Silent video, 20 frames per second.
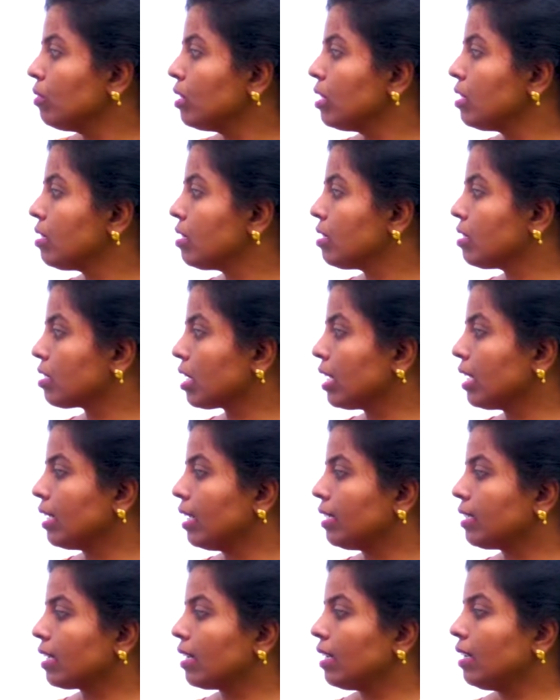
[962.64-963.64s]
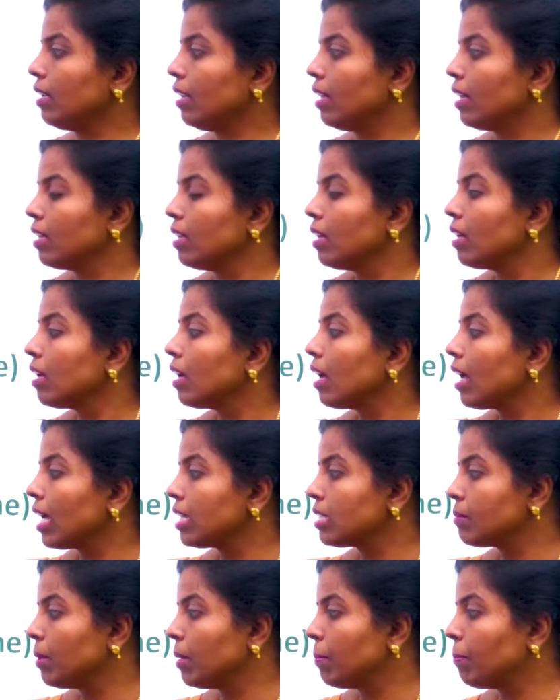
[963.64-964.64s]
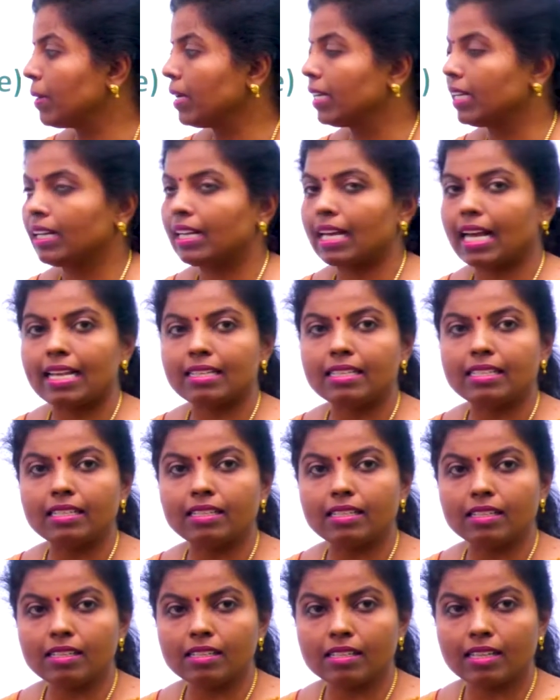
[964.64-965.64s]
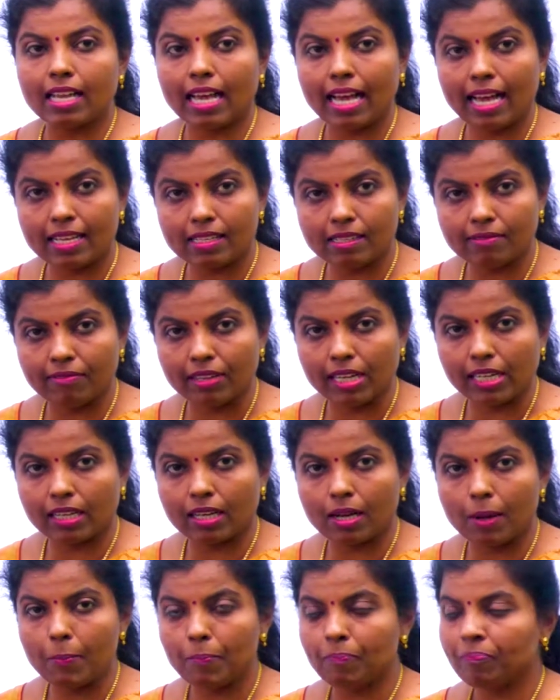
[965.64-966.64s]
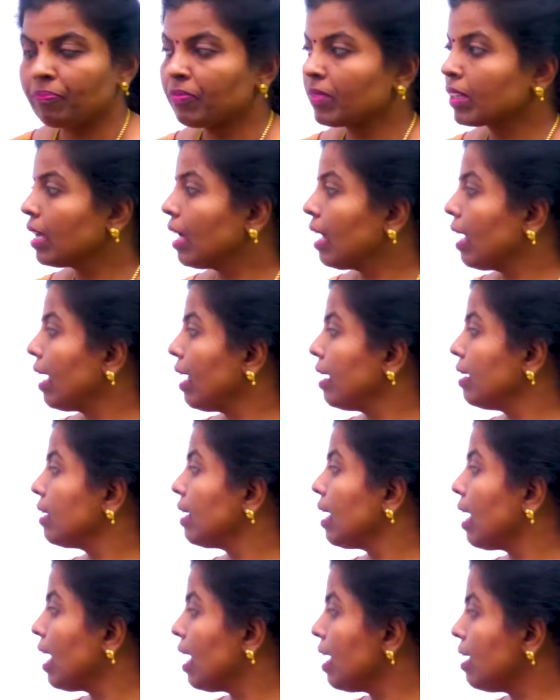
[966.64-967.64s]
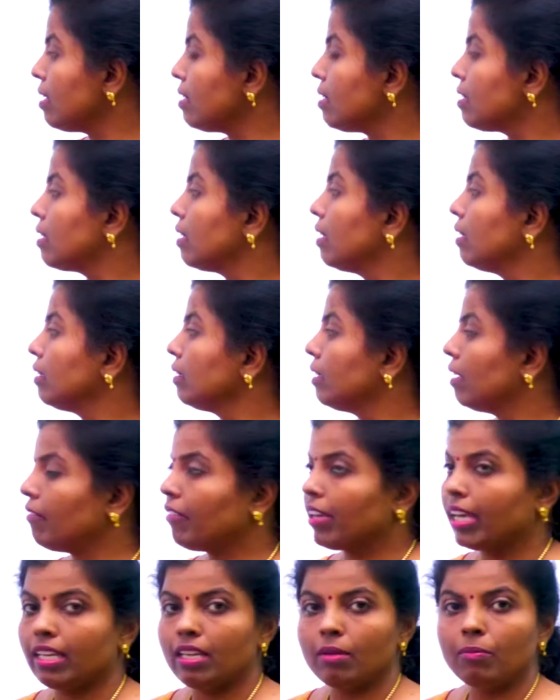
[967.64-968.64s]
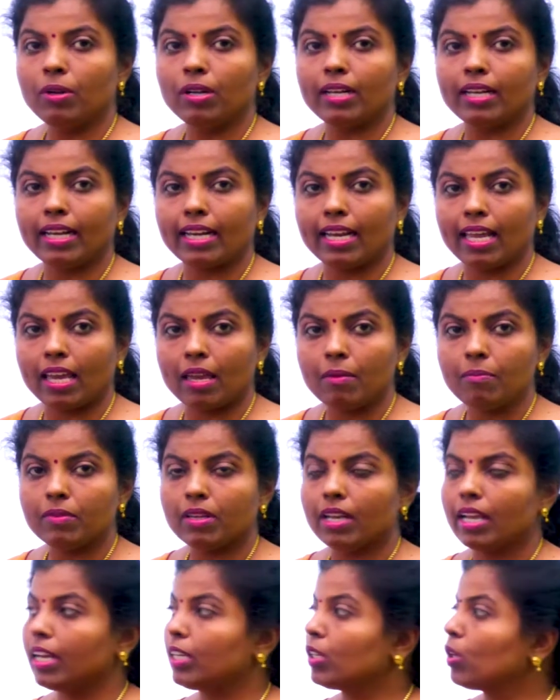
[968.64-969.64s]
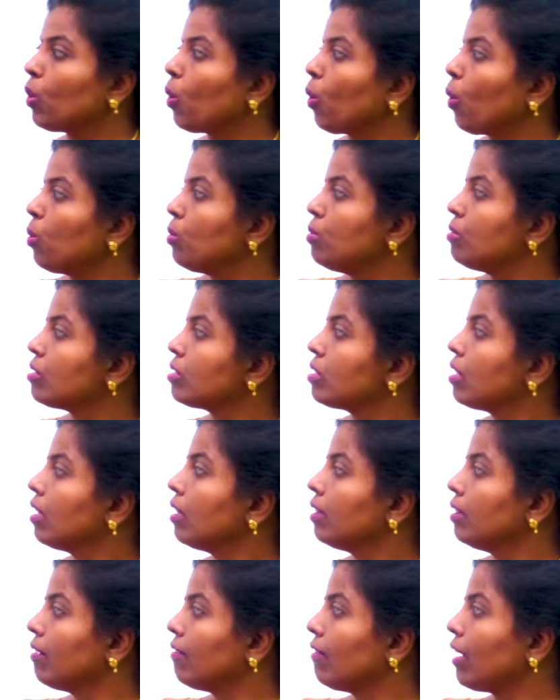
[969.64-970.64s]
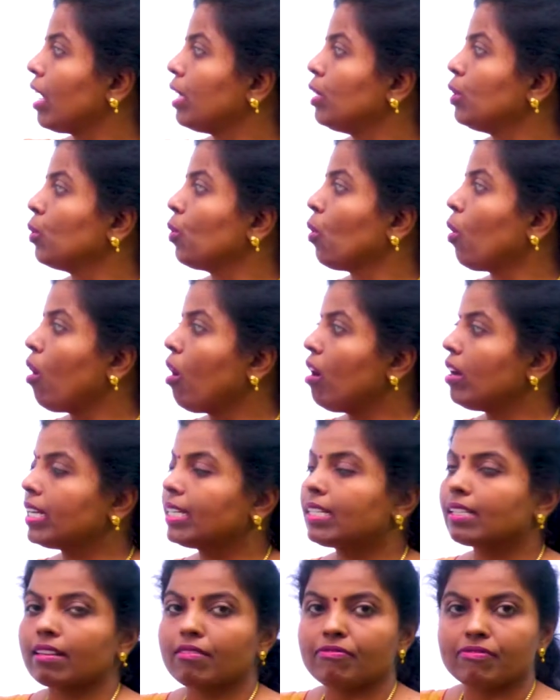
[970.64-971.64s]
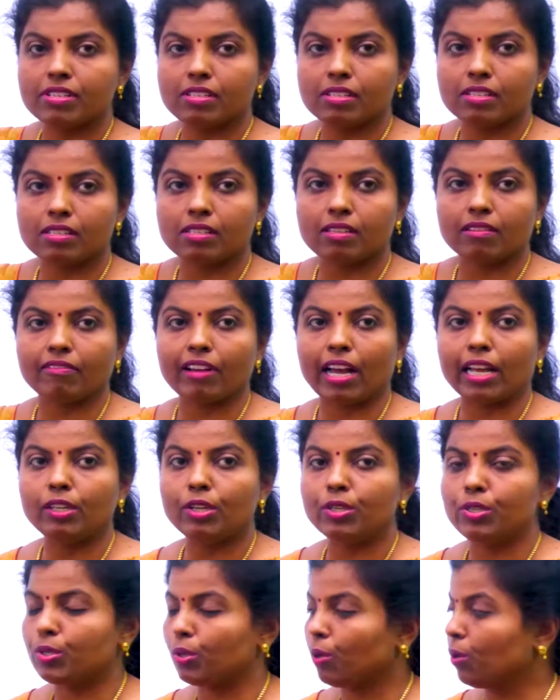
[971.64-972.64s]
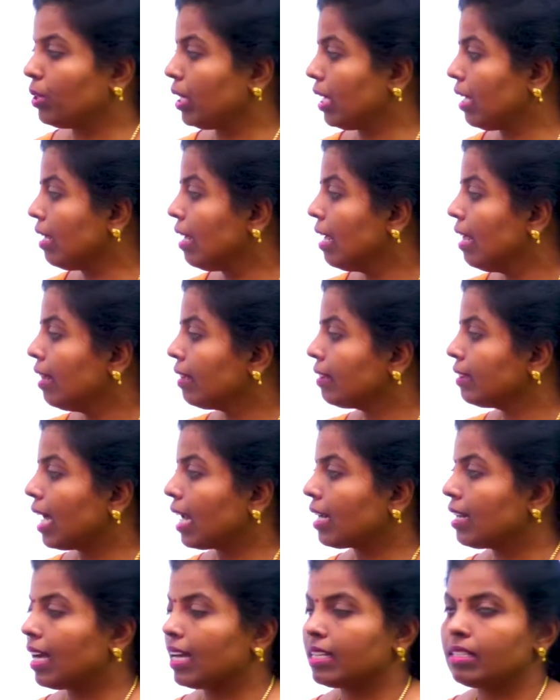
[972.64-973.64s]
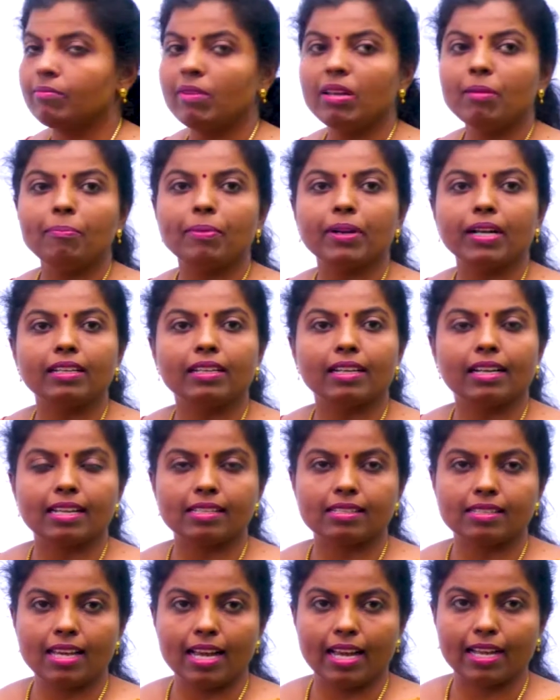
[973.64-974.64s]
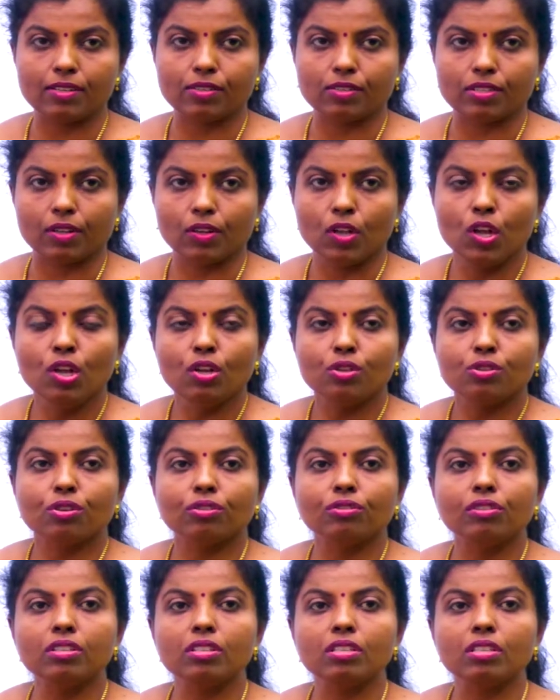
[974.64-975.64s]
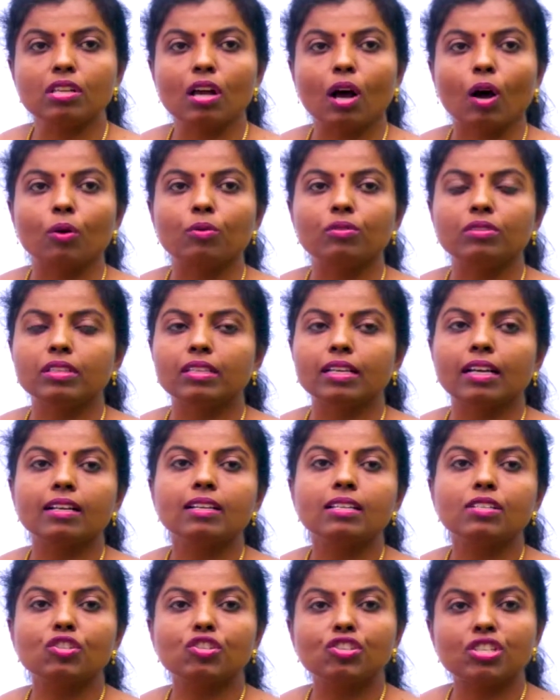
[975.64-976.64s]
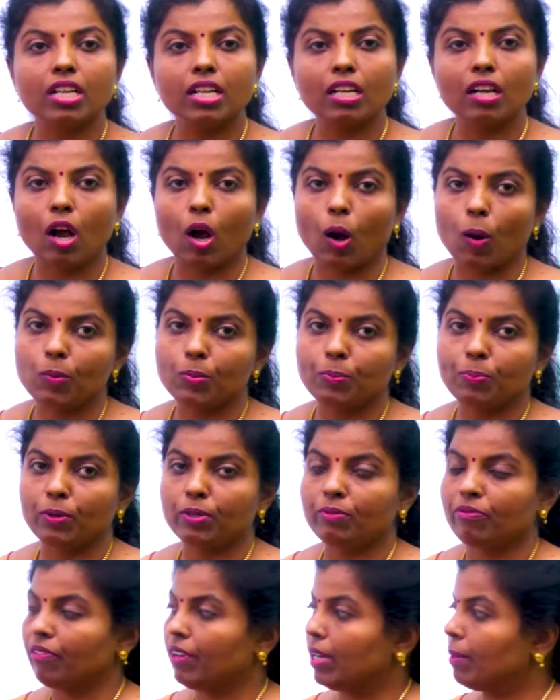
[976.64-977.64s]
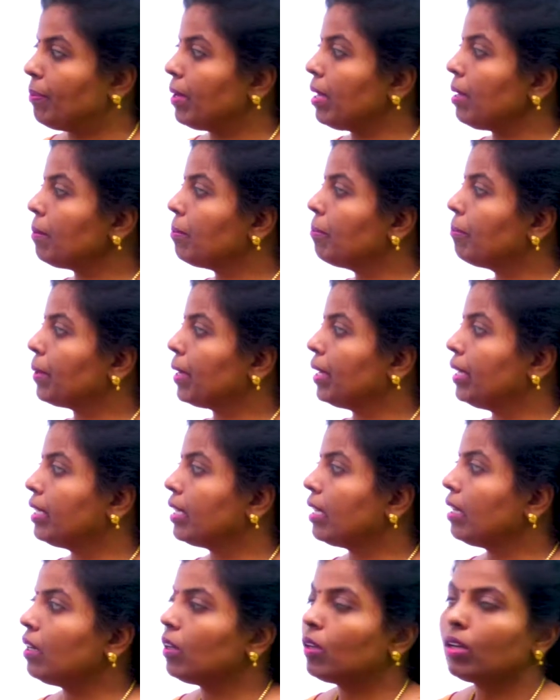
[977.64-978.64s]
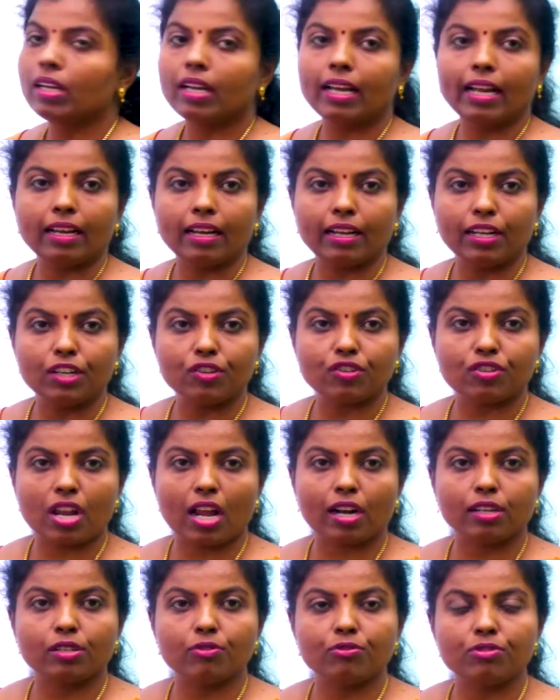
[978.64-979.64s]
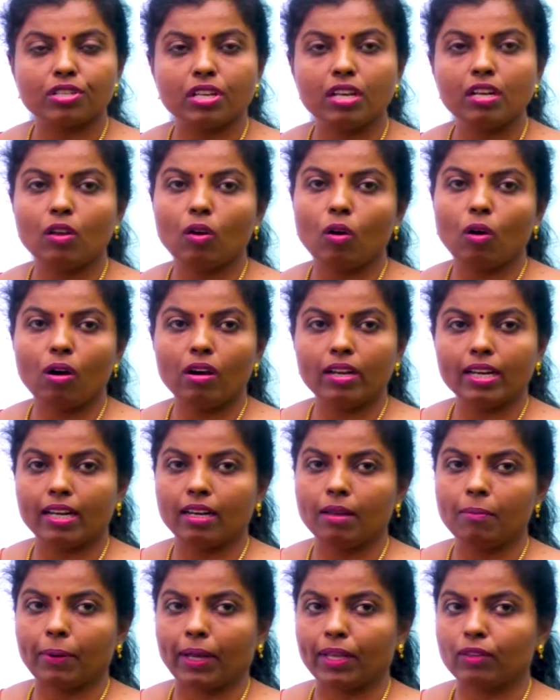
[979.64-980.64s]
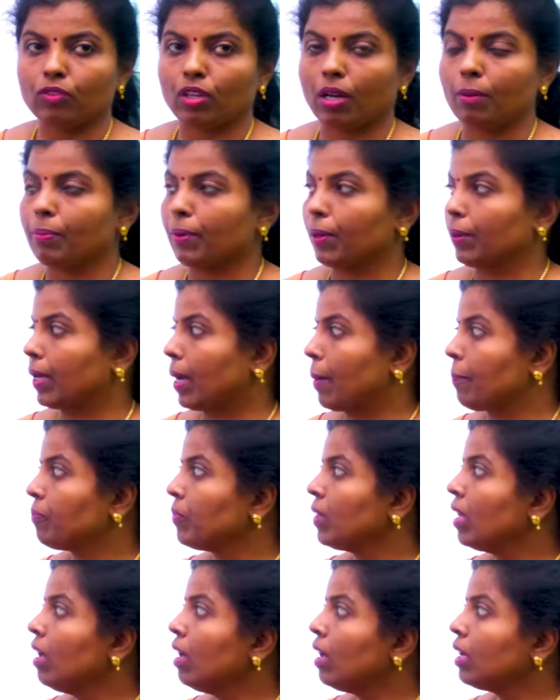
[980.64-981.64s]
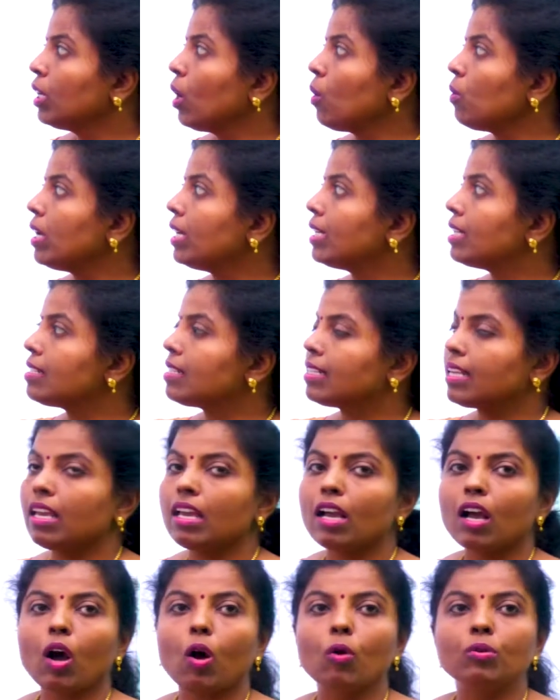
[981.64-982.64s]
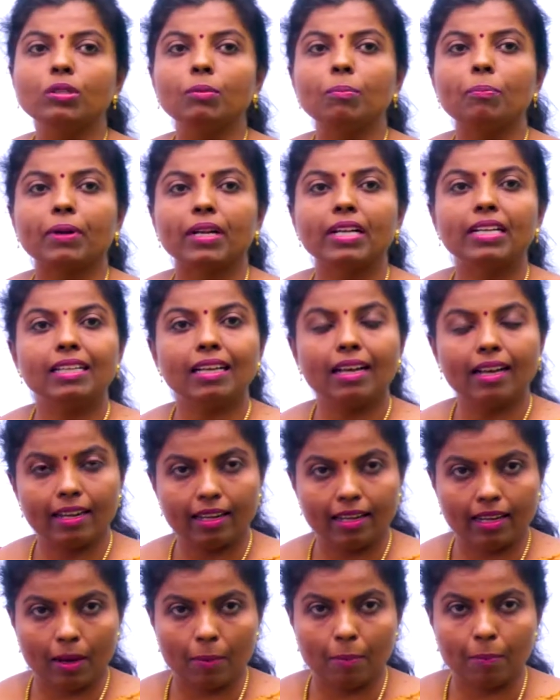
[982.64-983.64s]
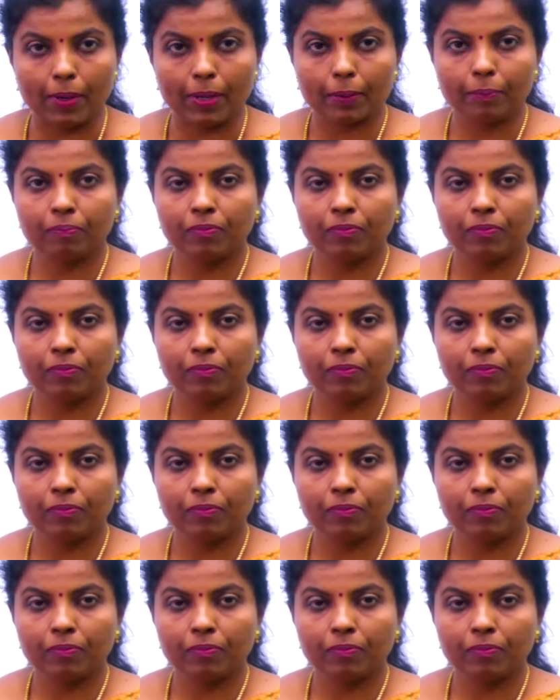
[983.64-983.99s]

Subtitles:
the string literal has been printed as it is, as welcome, and as the variable name, it holds the value or it references the value Tony, that has been printed as the answer. So this is how the string output will be printed in an interactive shell or in a Python program. Now let us see how to print a number.